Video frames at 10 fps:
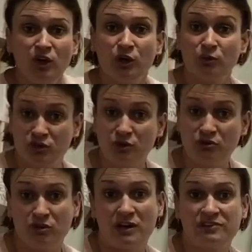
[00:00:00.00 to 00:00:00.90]
who do
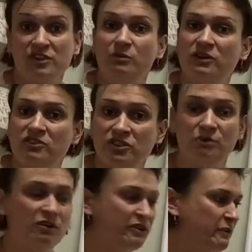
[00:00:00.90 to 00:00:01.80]
trust you and
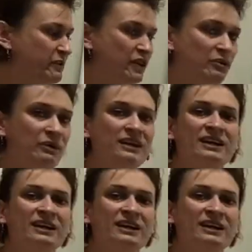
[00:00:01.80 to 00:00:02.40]
do agree with you.